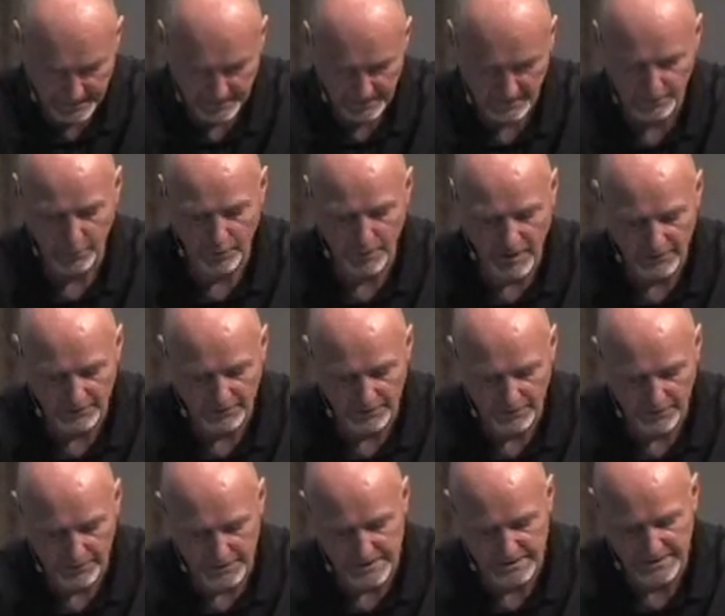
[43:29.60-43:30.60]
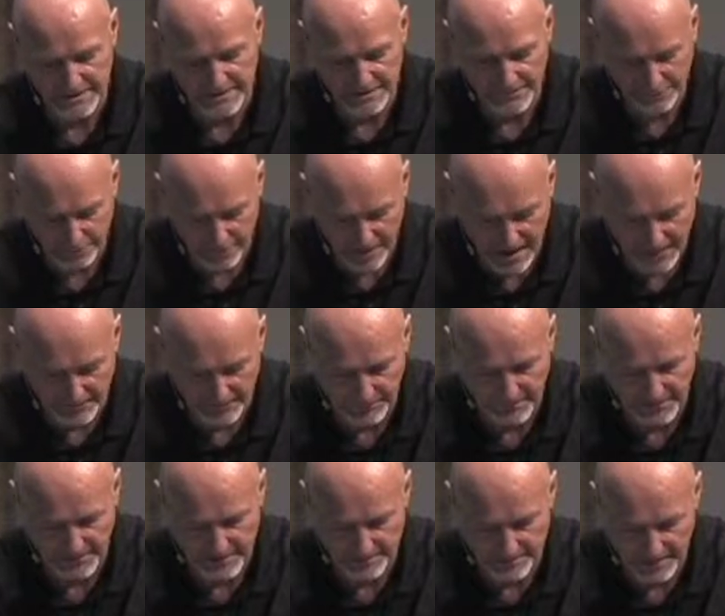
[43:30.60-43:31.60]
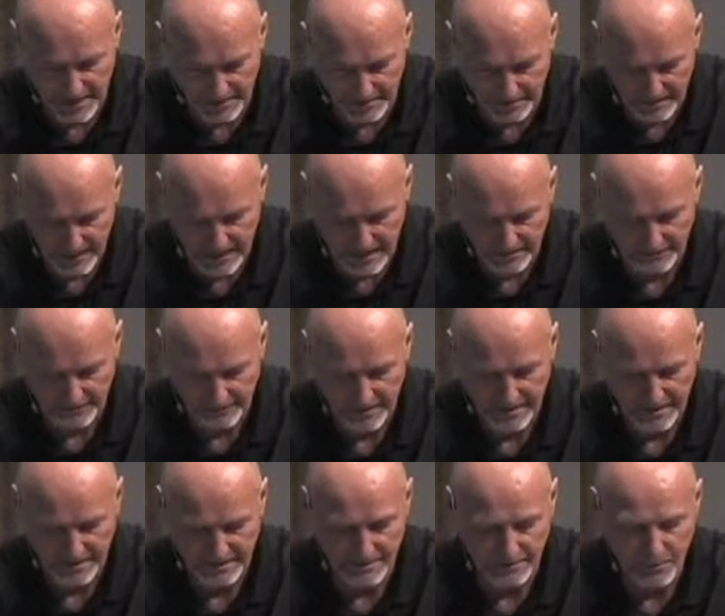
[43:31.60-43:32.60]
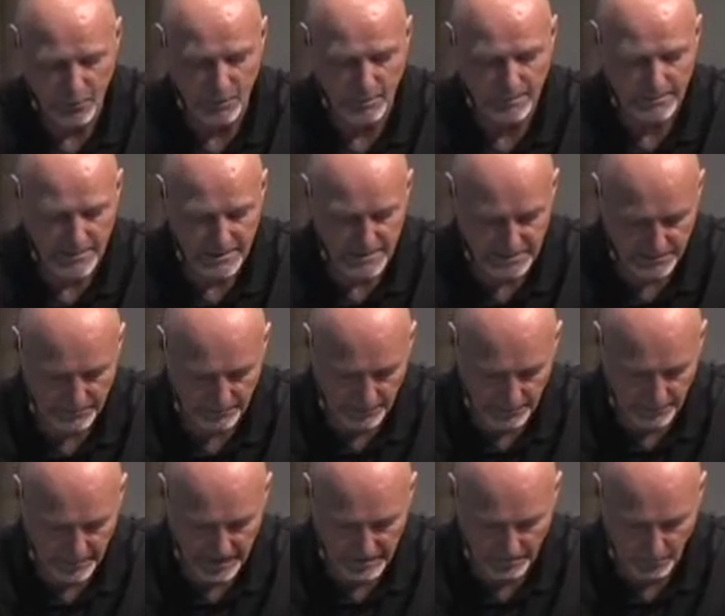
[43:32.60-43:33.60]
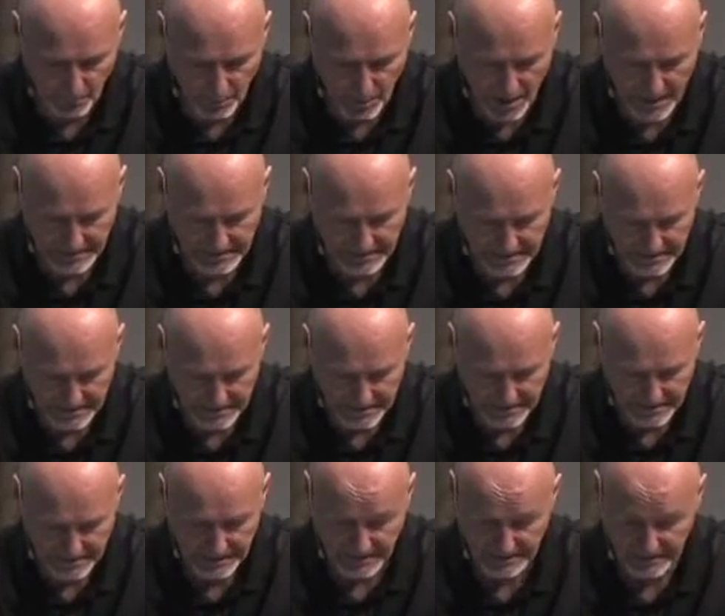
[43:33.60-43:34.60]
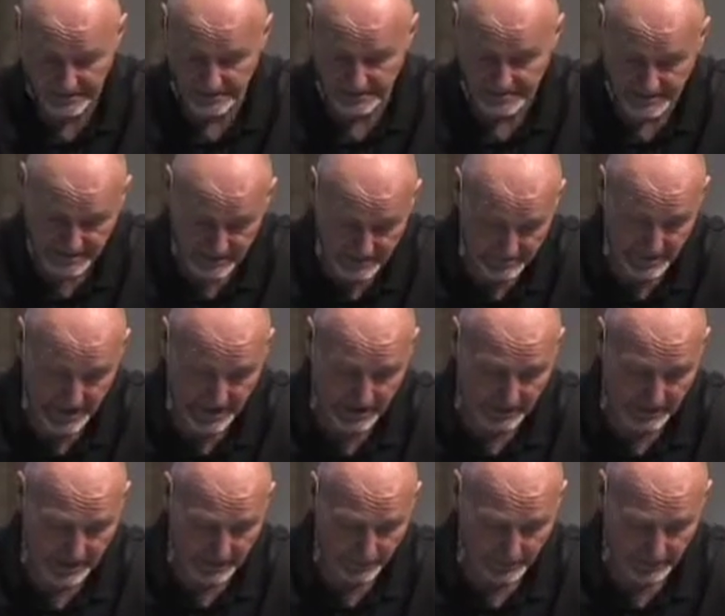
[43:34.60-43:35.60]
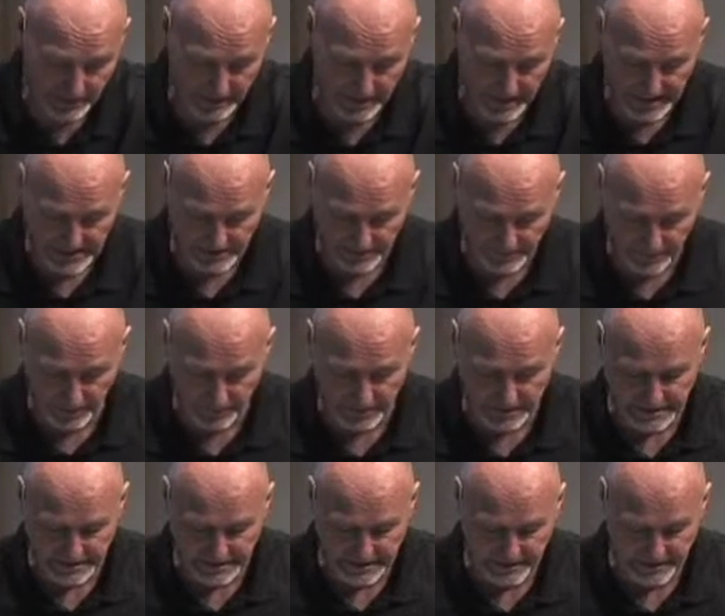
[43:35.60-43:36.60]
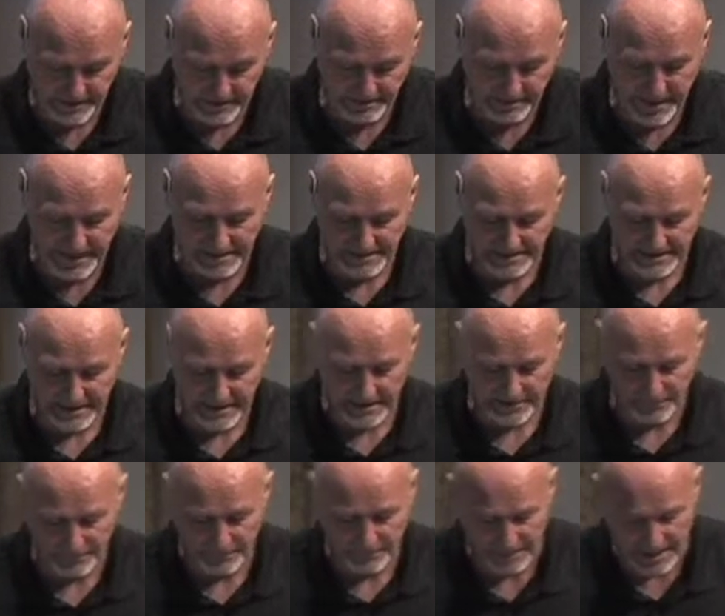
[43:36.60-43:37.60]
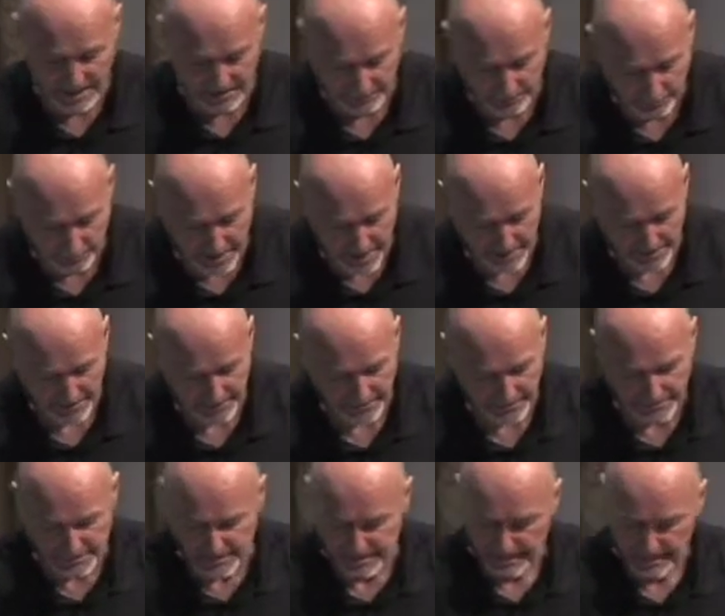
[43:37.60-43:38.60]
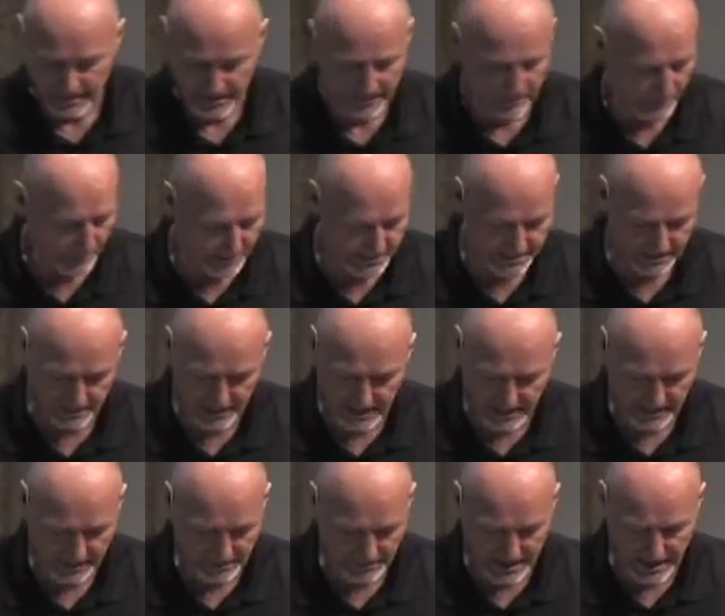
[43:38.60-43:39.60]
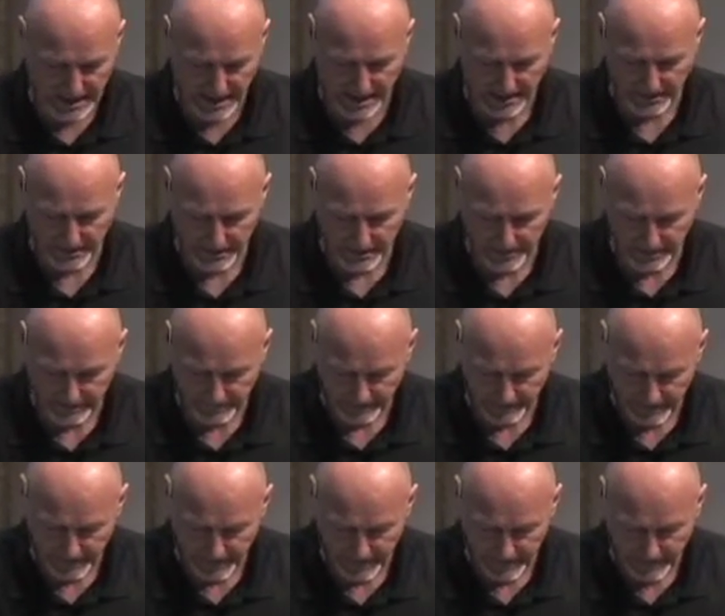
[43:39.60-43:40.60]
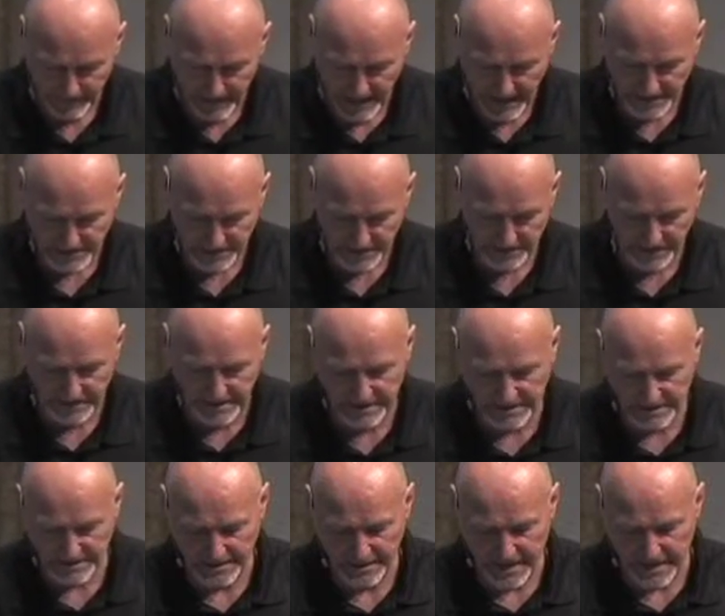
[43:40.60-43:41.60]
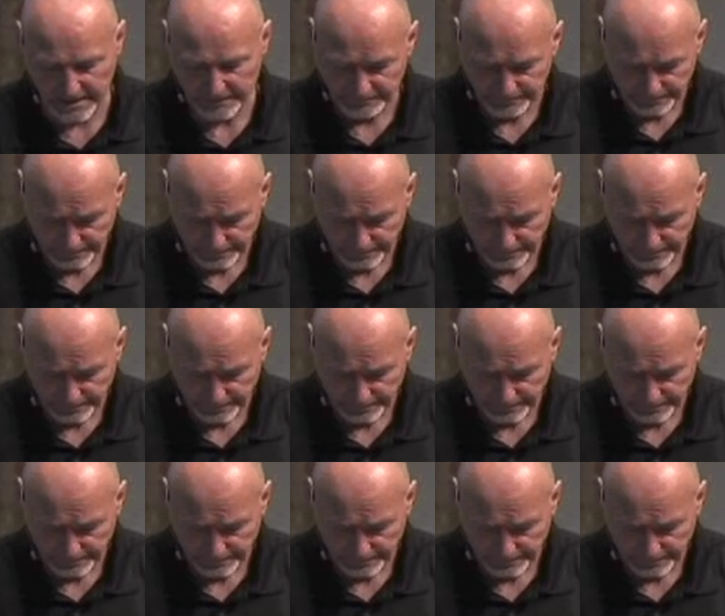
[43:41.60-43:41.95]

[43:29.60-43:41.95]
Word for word: The more I focused on the problems in my life, the more miserable I was. And then somehow I realized focusing on myself and my problems wasn't making me happier. I started to say,